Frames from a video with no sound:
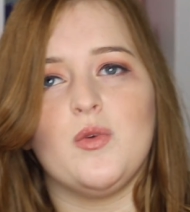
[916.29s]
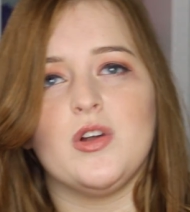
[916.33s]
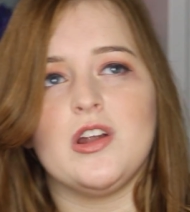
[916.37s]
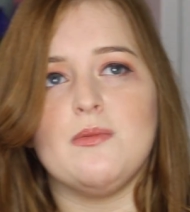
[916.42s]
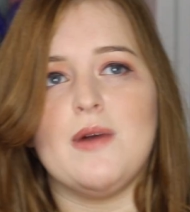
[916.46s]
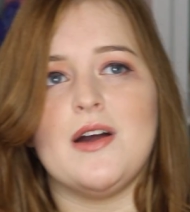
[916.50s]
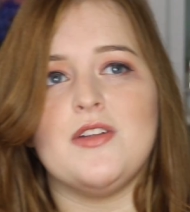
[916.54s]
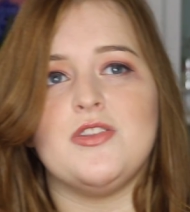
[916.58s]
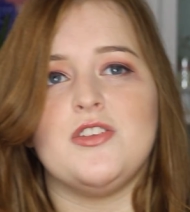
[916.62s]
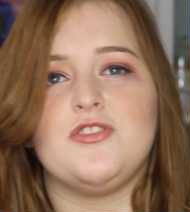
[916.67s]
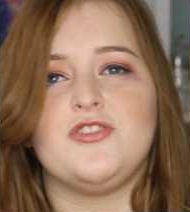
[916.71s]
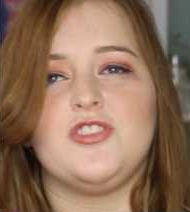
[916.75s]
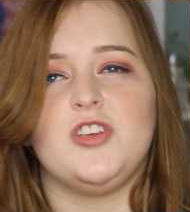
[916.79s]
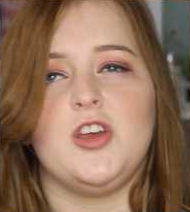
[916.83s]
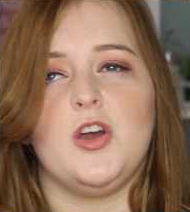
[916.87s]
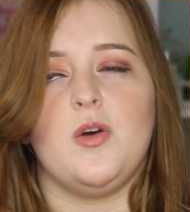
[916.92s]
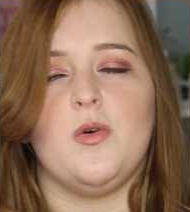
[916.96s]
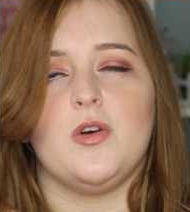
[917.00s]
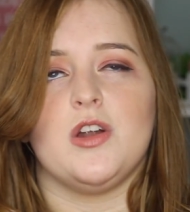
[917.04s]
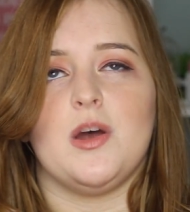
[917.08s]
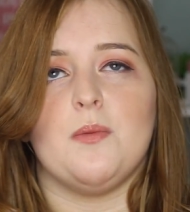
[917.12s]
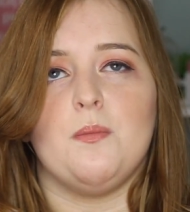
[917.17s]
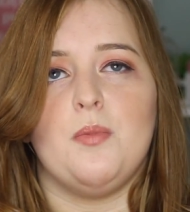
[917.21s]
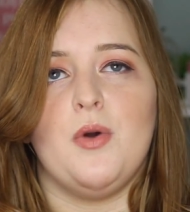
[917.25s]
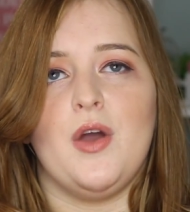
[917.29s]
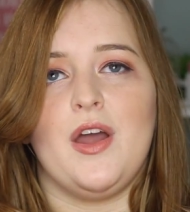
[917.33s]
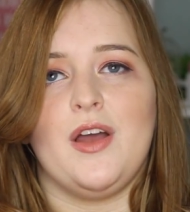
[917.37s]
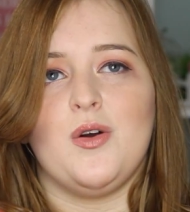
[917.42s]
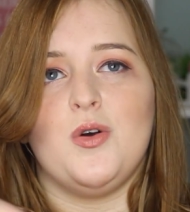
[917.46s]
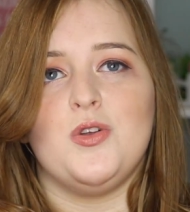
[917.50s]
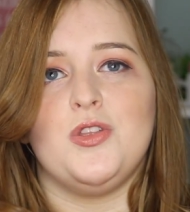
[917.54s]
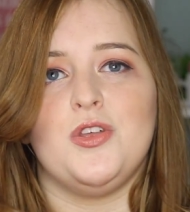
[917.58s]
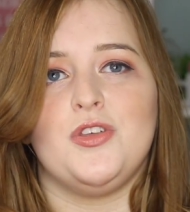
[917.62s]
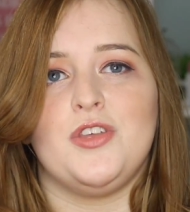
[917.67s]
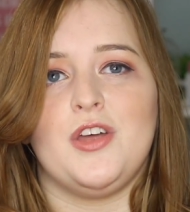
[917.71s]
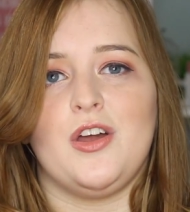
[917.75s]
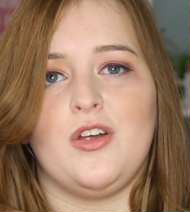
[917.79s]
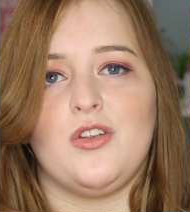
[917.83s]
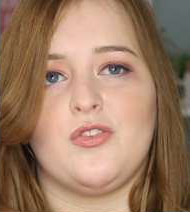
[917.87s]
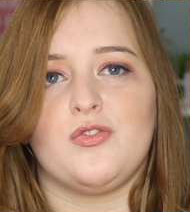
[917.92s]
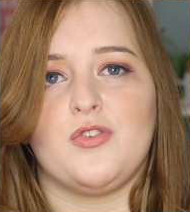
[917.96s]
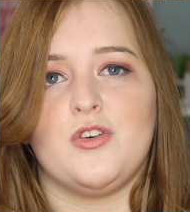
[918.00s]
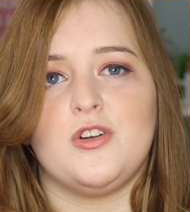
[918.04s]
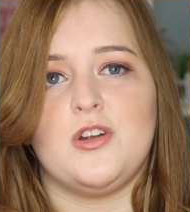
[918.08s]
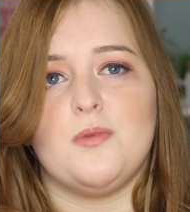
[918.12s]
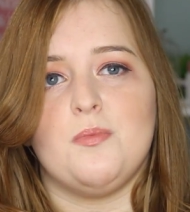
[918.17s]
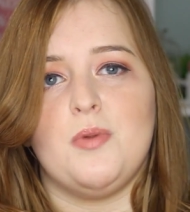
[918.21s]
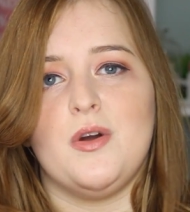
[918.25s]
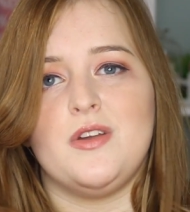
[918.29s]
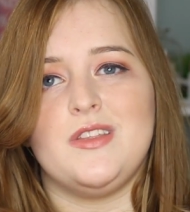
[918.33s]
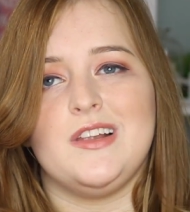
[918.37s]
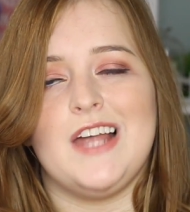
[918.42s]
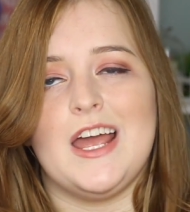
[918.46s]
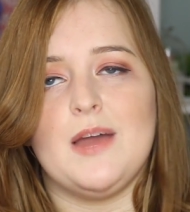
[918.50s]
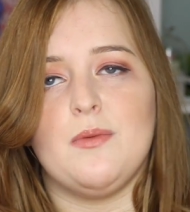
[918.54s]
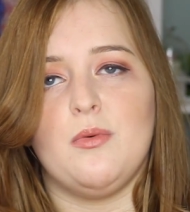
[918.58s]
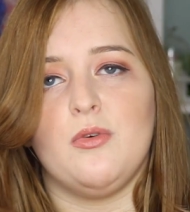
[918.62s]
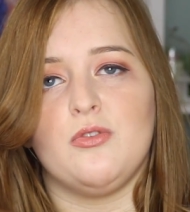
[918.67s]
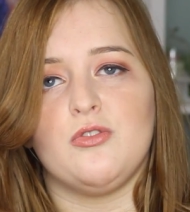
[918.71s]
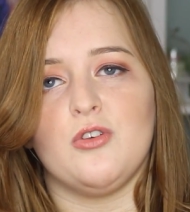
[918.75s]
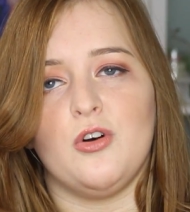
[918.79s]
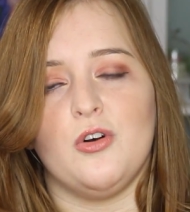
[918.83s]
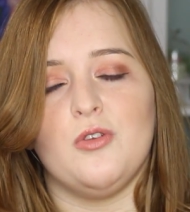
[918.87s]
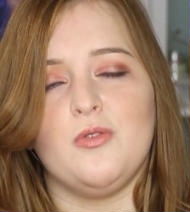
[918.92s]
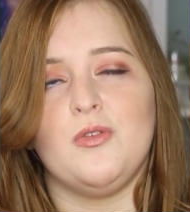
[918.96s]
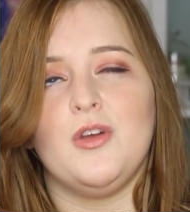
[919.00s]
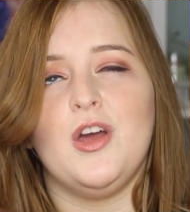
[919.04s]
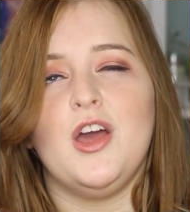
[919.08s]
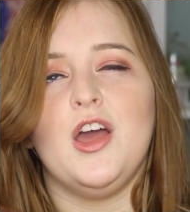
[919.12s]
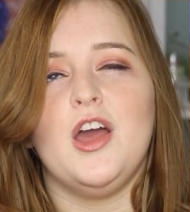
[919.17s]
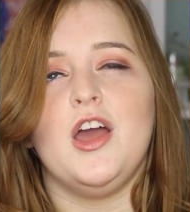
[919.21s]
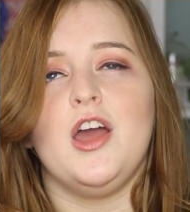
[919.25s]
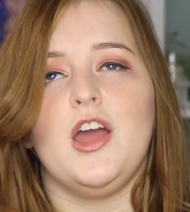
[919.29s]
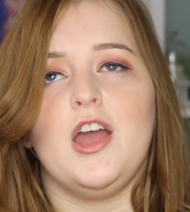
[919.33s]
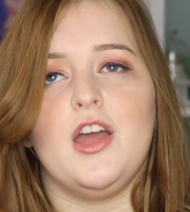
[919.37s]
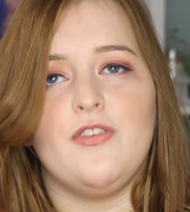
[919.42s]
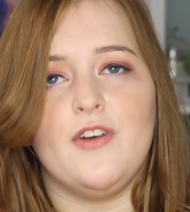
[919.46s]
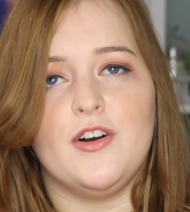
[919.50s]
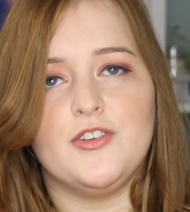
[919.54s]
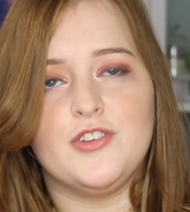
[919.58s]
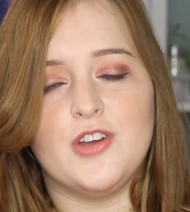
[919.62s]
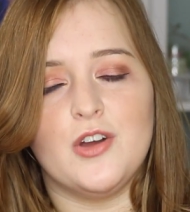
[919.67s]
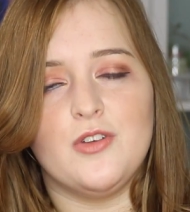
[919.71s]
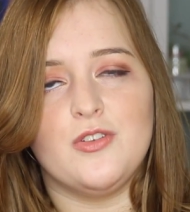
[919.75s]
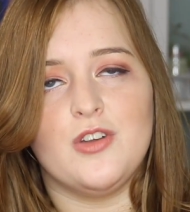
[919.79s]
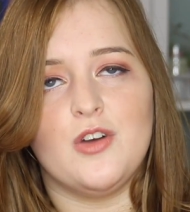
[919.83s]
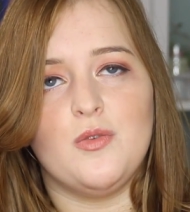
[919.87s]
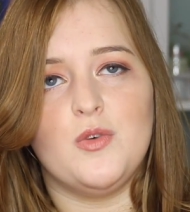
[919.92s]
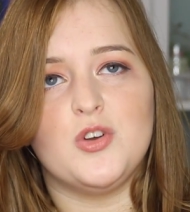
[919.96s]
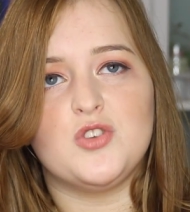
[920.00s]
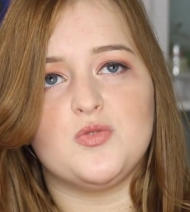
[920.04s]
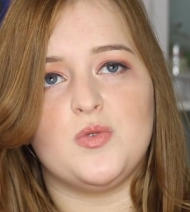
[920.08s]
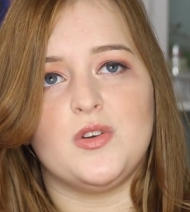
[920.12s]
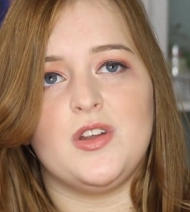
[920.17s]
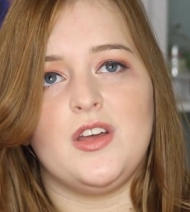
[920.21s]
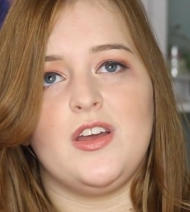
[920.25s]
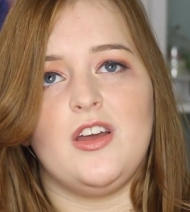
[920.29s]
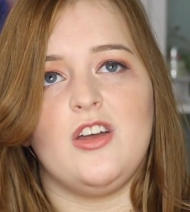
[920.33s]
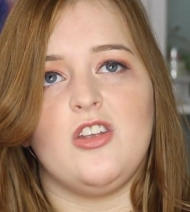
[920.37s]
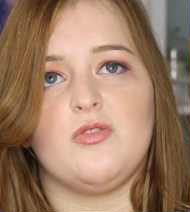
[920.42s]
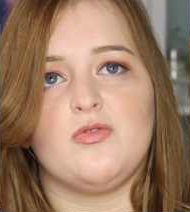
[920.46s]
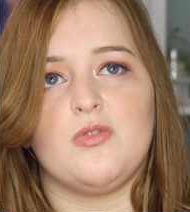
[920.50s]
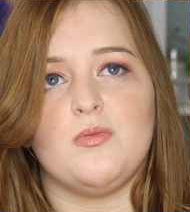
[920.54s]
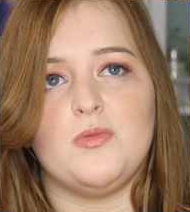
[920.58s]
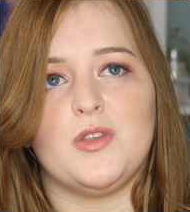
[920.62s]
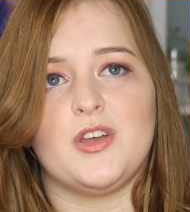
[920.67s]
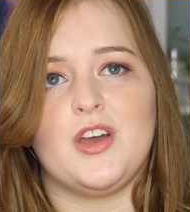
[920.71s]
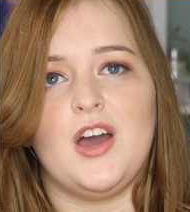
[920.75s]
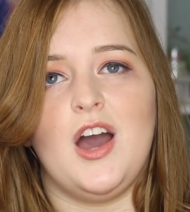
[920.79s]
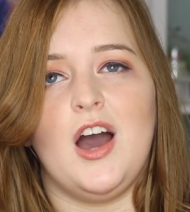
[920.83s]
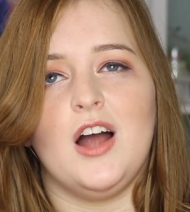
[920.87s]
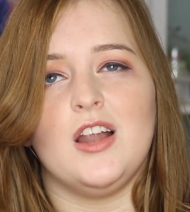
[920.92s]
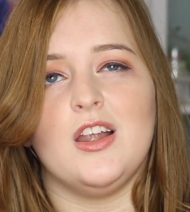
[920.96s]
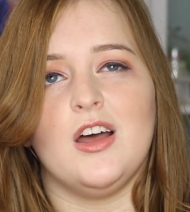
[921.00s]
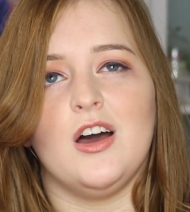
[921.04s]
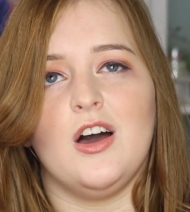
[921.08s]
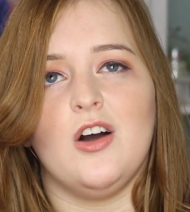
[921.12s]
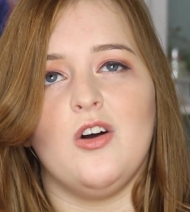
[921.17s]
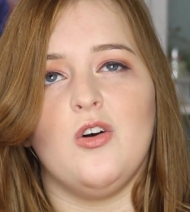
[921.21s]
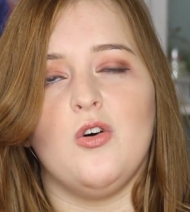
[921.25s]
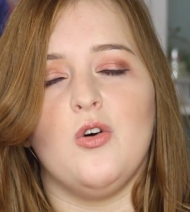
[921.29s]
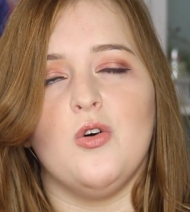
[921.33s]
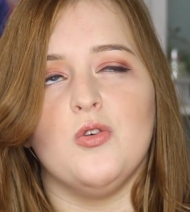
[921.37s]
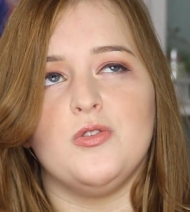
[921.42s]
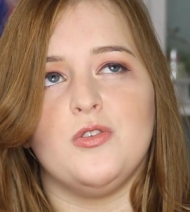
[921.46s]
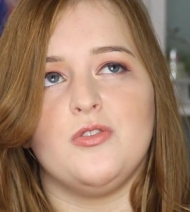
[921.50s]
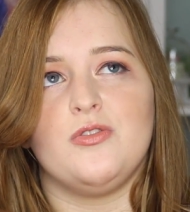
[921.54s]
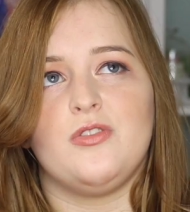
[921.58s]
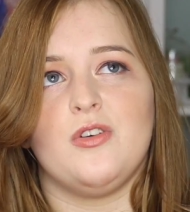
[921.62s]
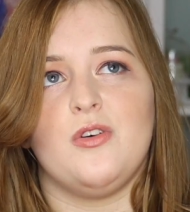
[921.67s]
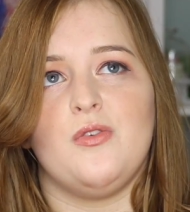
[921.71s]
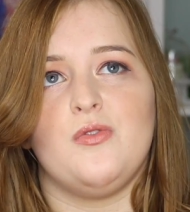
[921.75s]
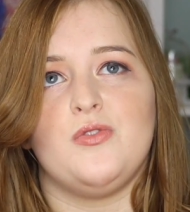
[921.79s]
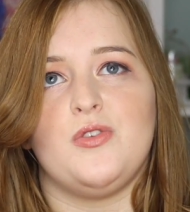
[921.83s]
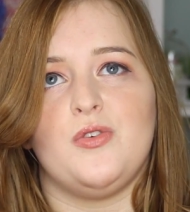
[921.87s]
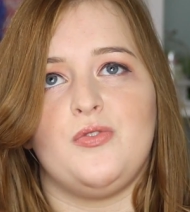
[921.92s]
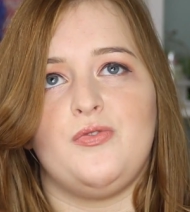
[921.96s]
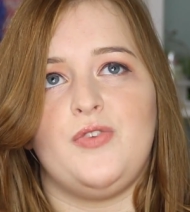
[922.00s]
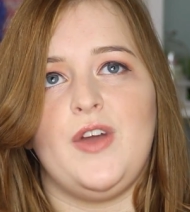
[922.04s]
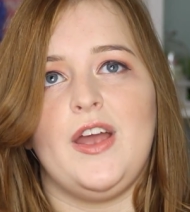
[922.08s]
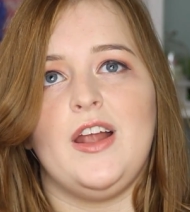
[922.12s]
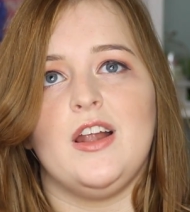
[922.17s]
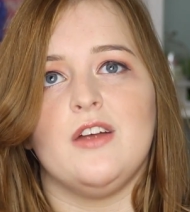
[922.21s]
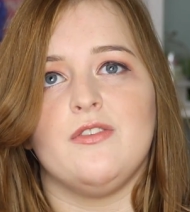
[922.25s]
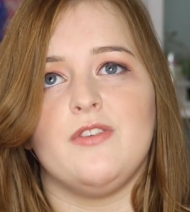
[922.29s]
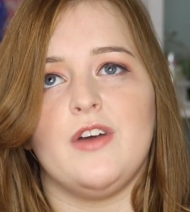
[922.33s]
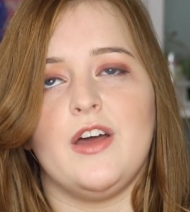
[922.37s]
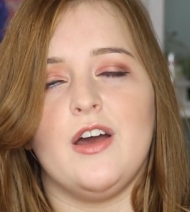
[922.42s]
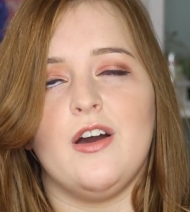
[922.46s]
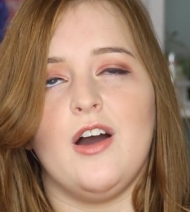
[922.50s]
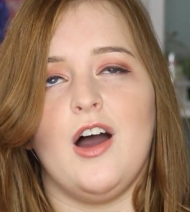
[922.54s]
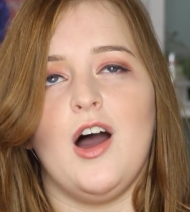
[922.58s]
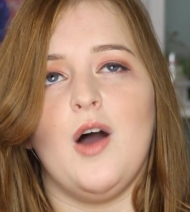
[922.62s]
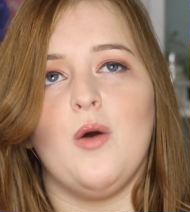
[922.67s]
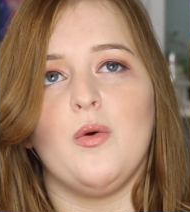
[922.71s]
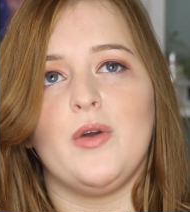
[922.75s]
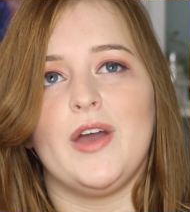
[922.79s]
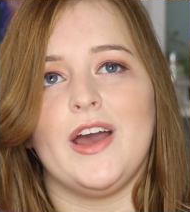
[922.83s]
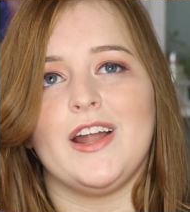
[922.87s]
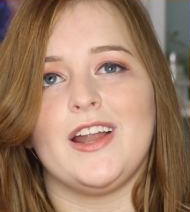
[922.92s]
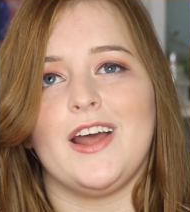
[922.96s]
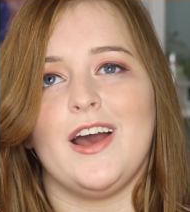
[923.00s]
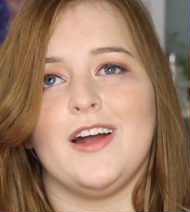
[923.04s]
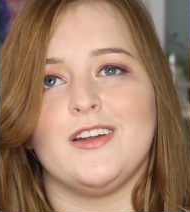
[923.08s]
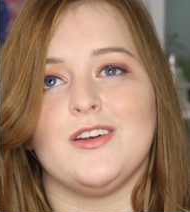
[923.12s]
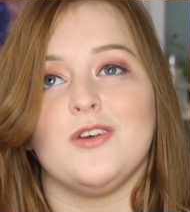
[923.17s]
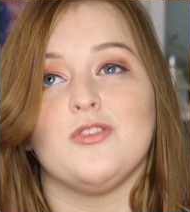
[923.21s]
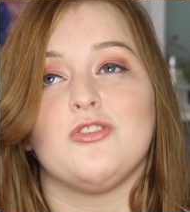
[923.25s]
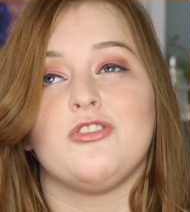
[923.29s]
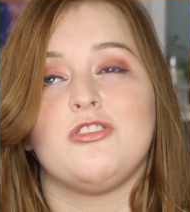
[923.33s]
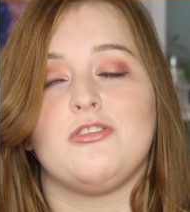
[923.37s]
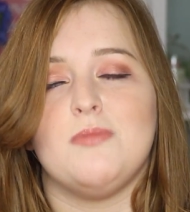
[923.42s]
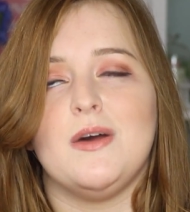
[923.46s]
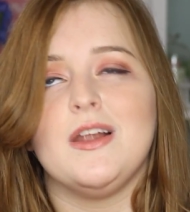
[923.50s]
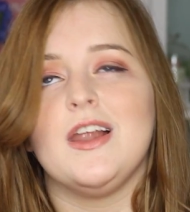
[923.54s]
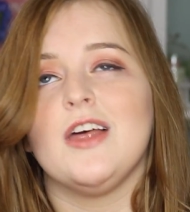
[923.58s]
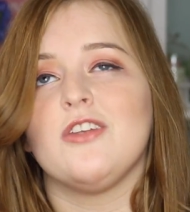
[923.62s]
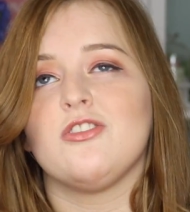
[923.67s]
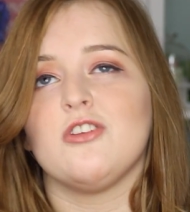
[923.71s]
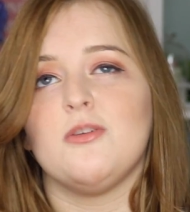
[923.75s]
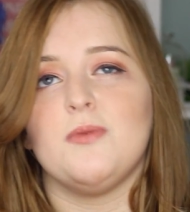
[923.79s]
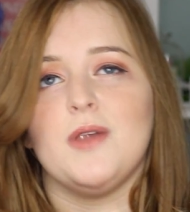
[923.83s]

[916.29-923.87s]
When I'm at the till and I'm putting all the things through and I'm putting the labels on, if I don't know which one it is from the colour or the sort of the feel of it, I'll get it and I'll smell it.